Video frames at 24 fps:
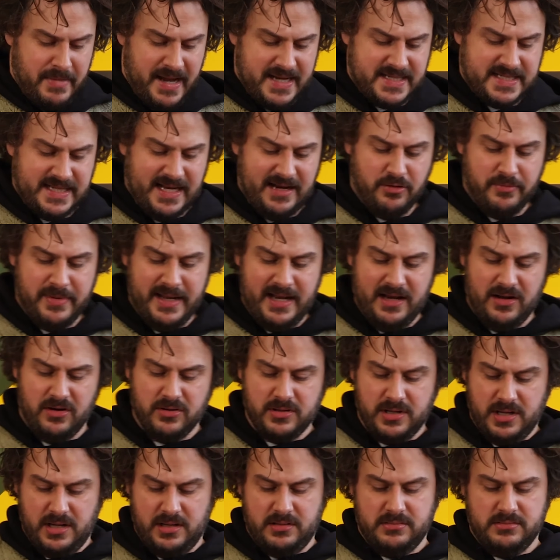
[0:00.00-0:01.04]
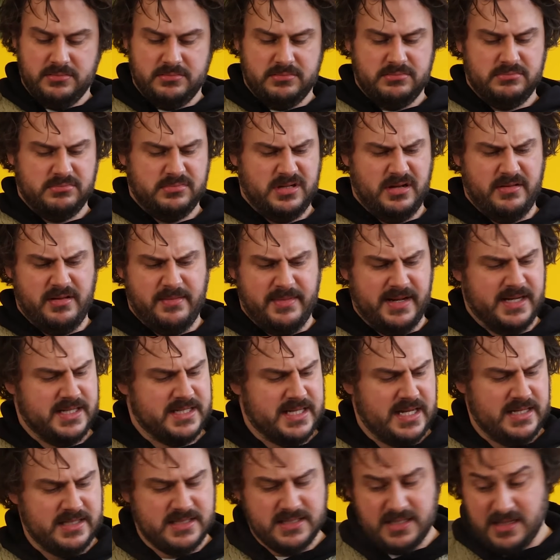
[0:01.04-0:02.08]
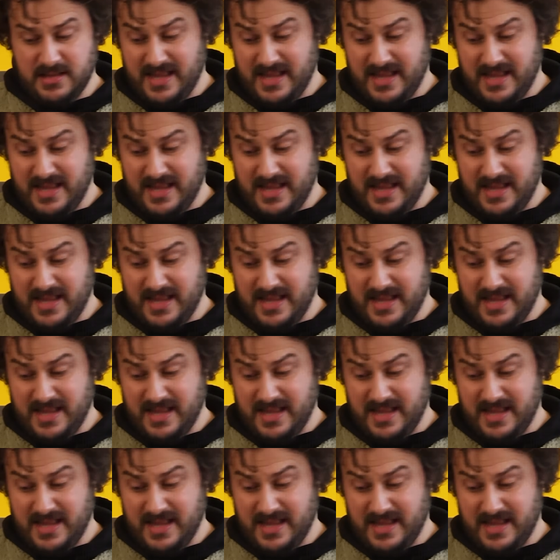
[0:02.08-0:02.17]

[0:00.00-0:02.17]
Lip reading: makes it a little bit longer. I hope that makes sense.